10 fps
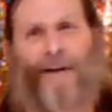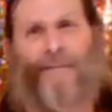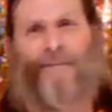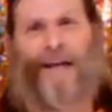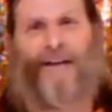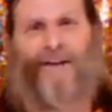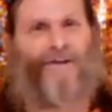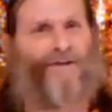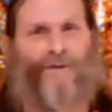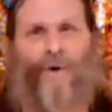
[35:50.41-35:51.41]
him, they
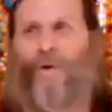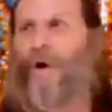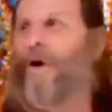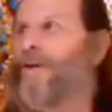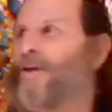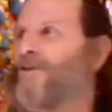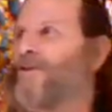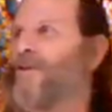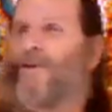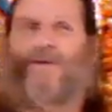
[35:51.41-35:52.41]
stole all his
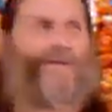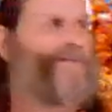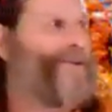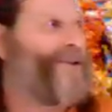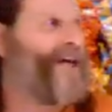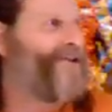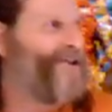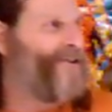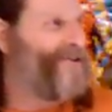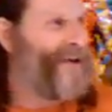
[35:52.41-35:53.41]
goods and
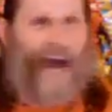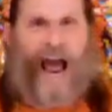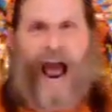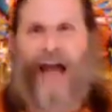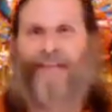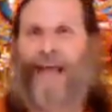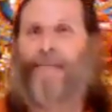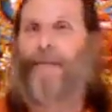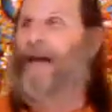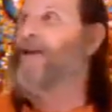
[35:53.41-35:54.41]
possessions, and they
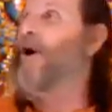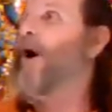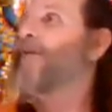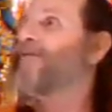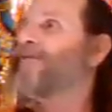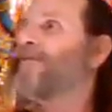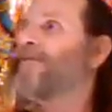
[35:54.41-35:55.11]
made off.